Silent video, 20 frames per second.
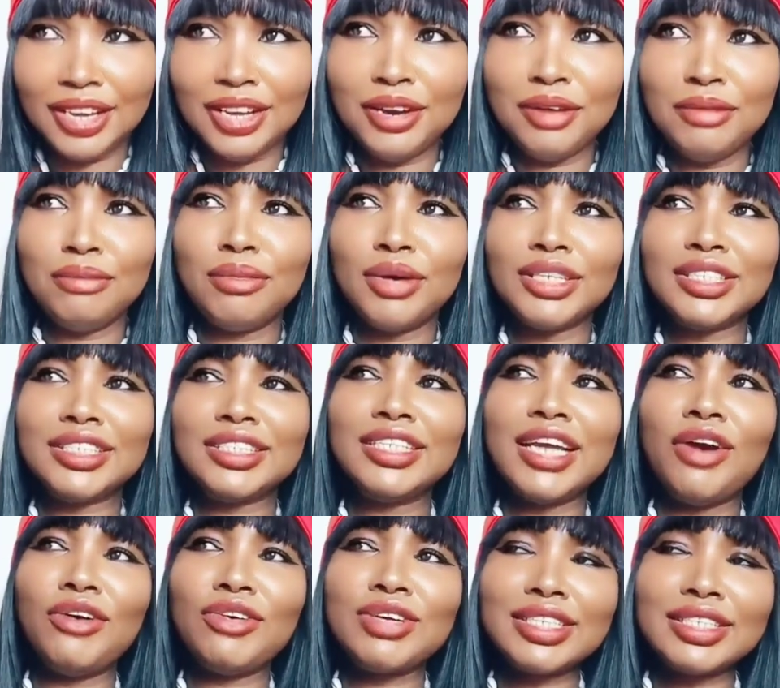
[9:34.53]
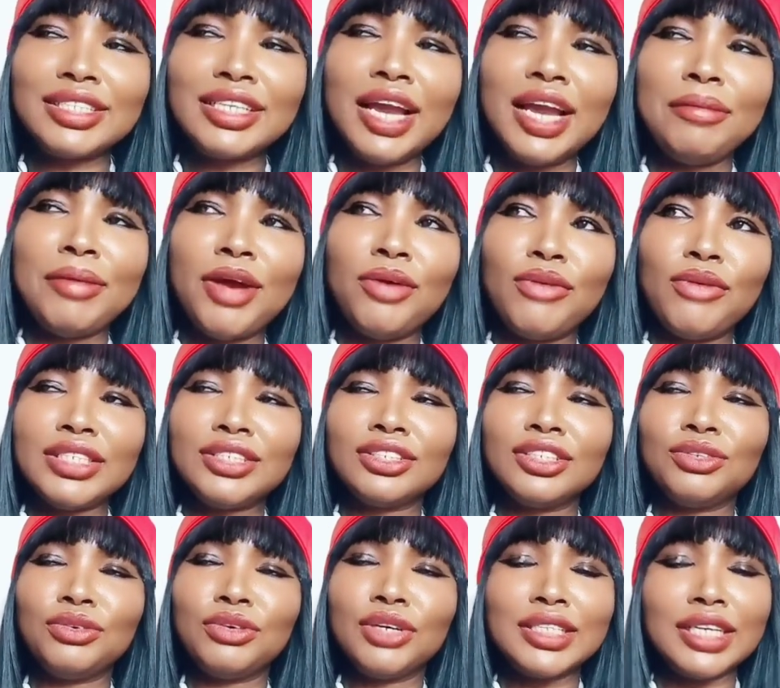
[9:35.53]
But there was a time I went to the
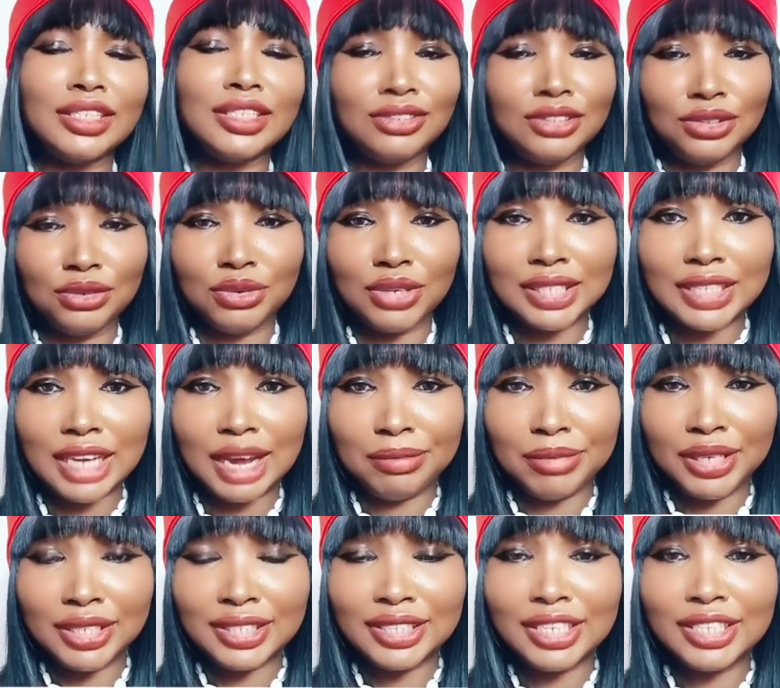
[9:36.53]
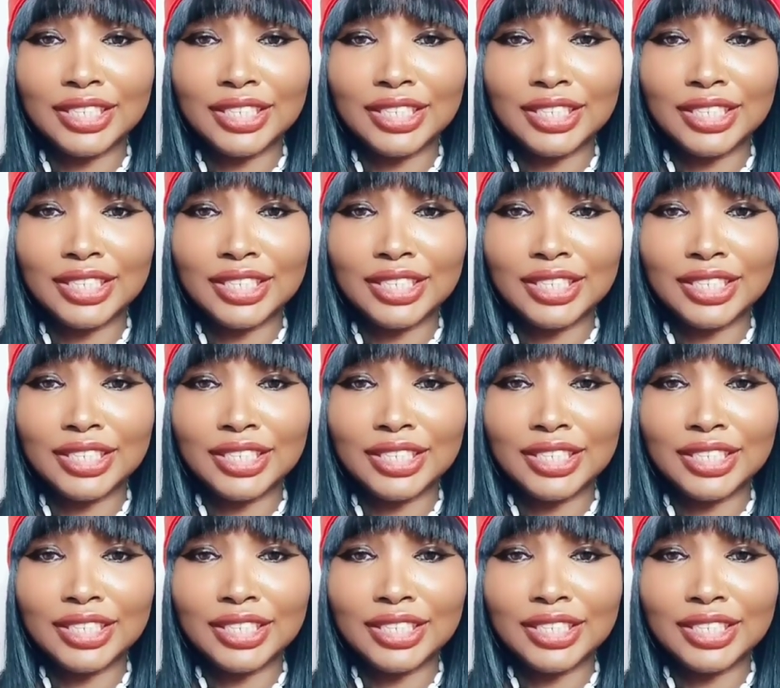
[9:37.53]
water to do water appeasement.